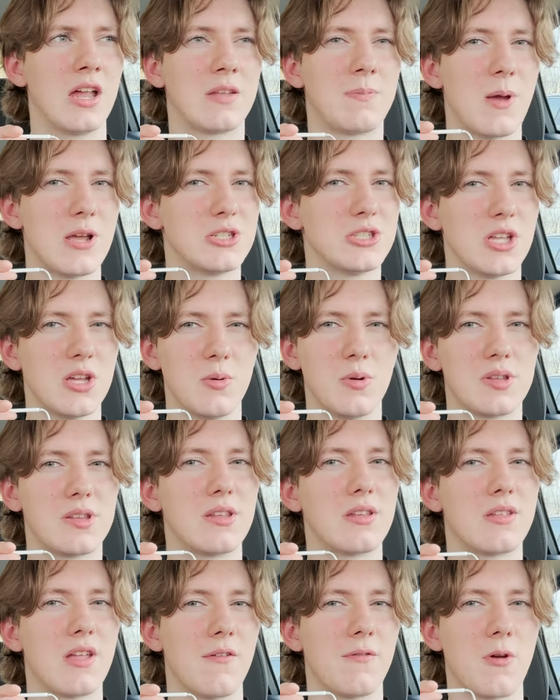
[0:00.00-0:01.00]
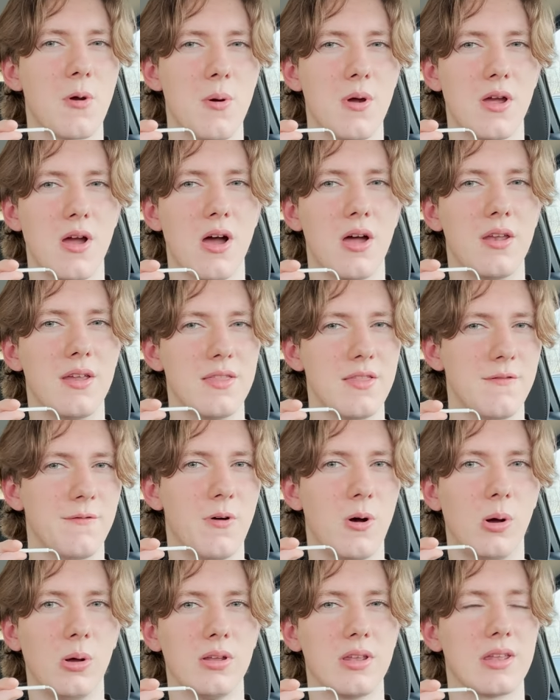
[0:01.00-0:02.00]
especially with the stuff going on in the
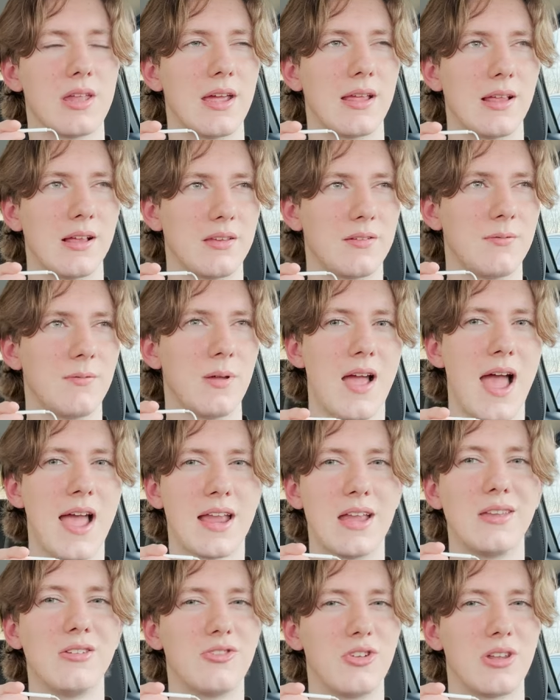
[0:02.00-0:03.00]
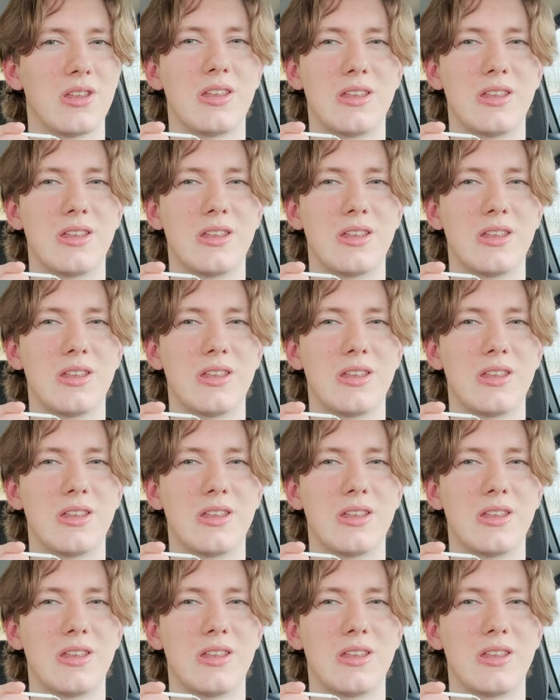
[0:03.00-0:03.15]
vaults. Like that's, I can just